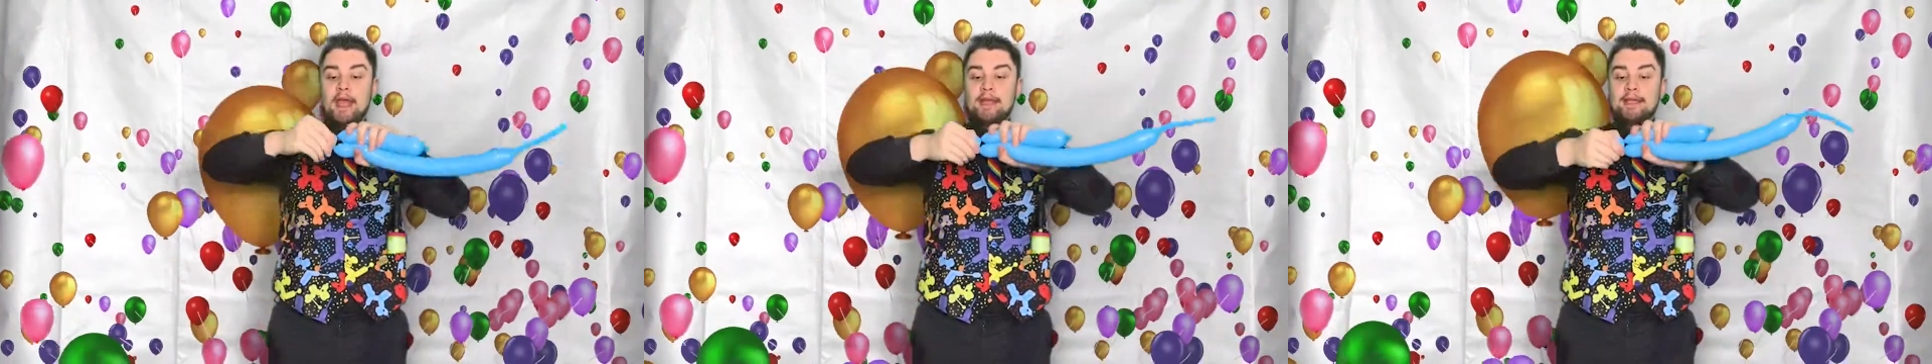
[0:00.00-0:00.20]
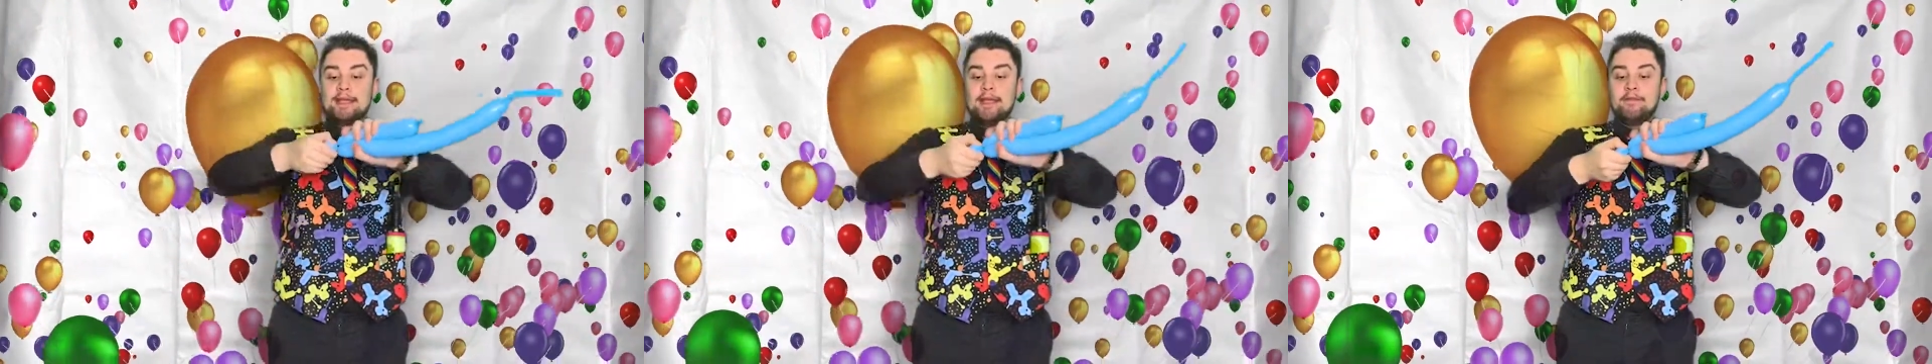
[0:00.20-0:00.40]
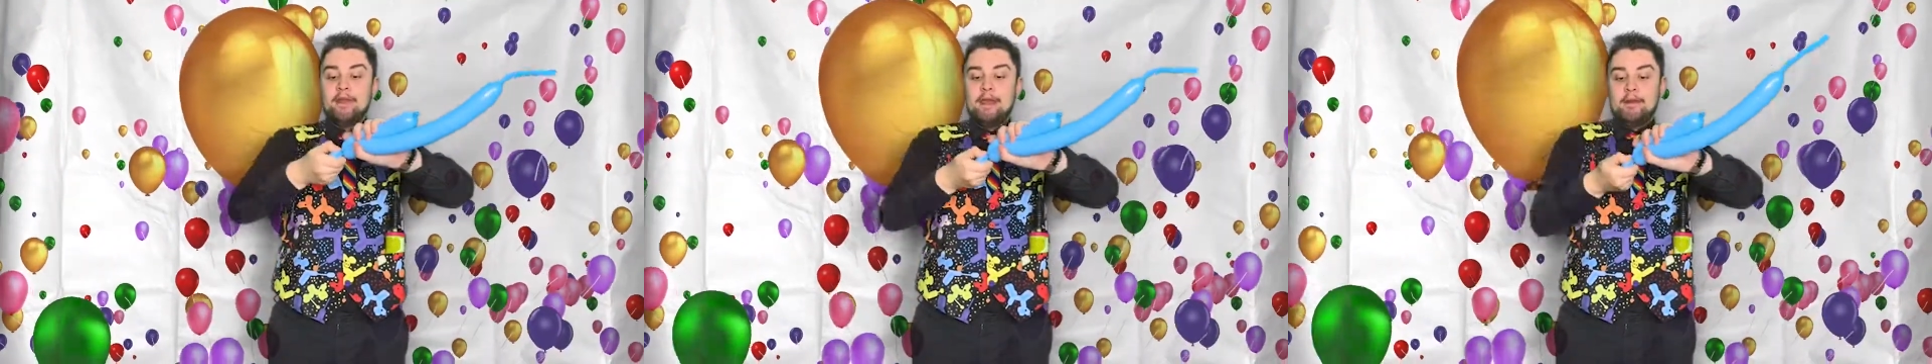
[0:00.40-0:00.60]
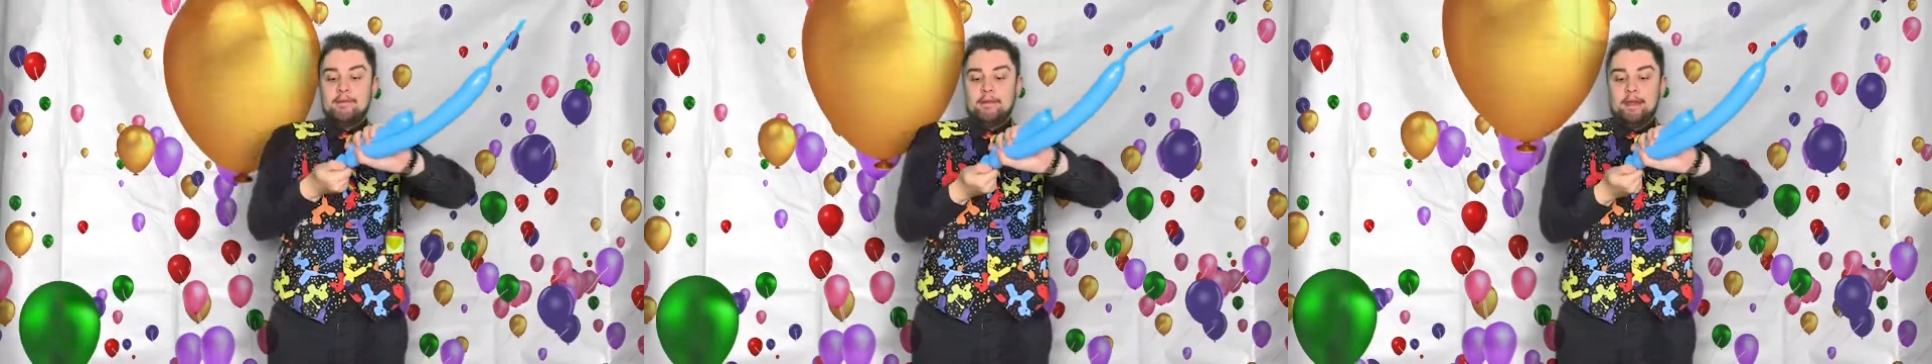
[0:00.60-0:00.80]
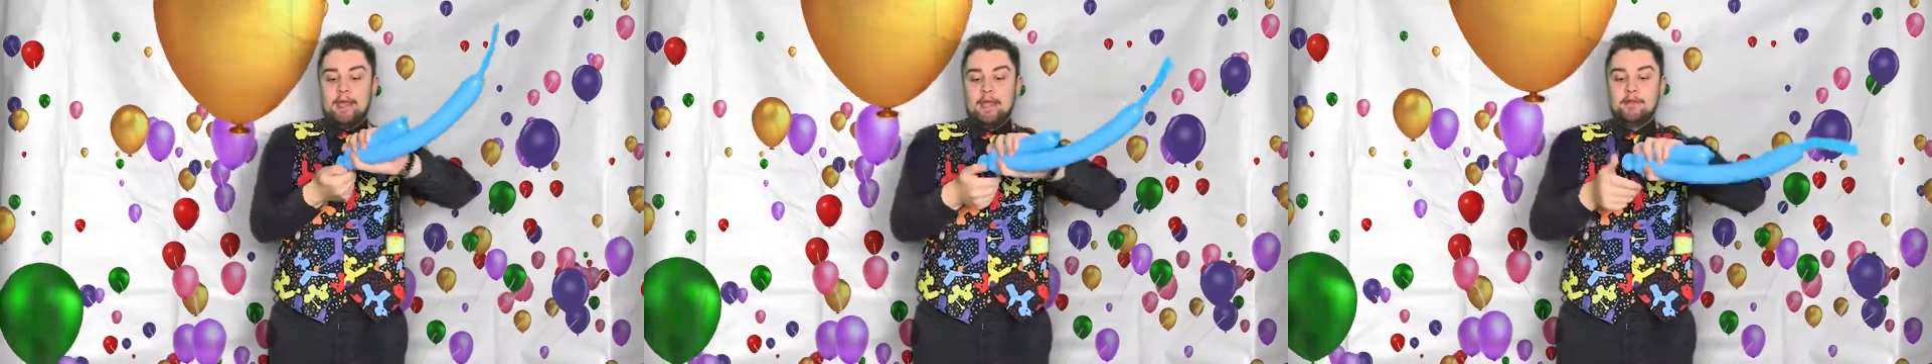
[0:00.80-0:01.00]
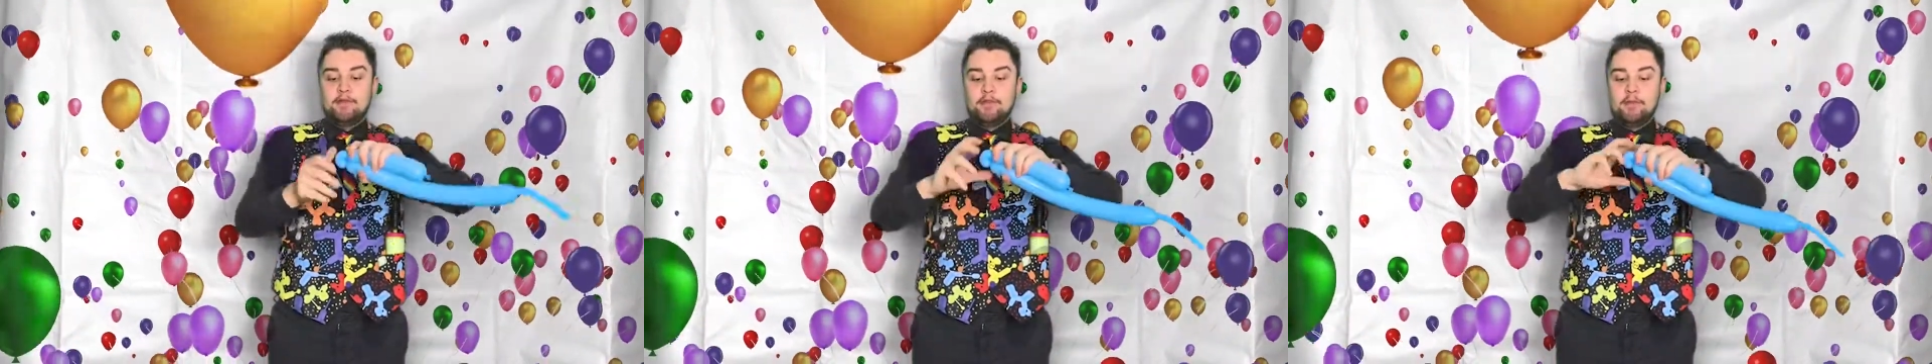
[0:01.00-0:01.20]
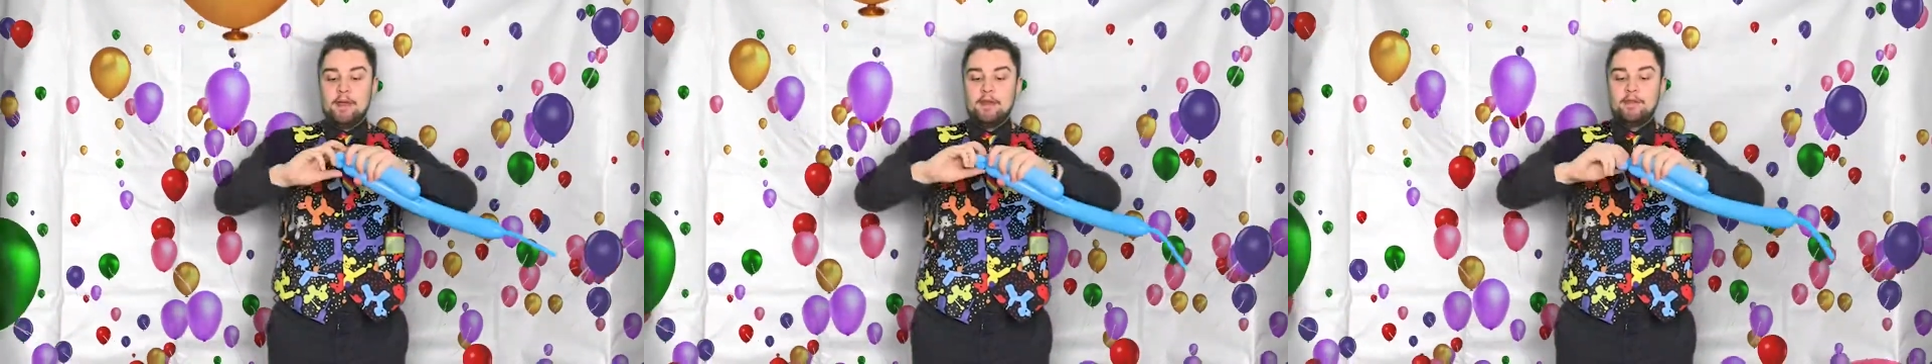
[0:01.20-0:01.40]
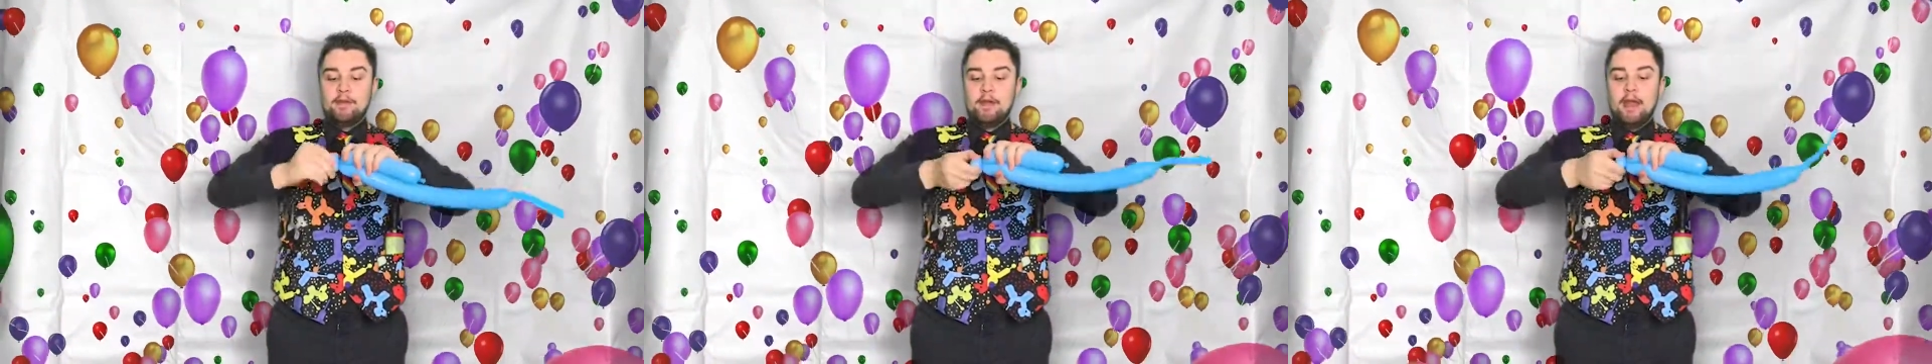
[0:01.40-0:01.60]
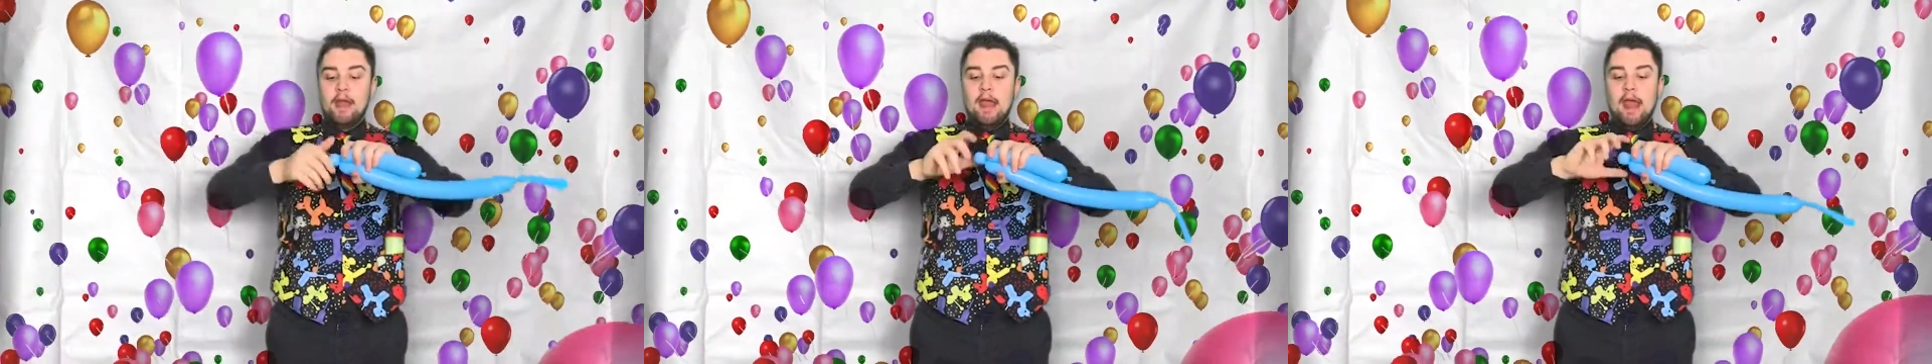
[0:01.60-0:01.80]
and give it a twist.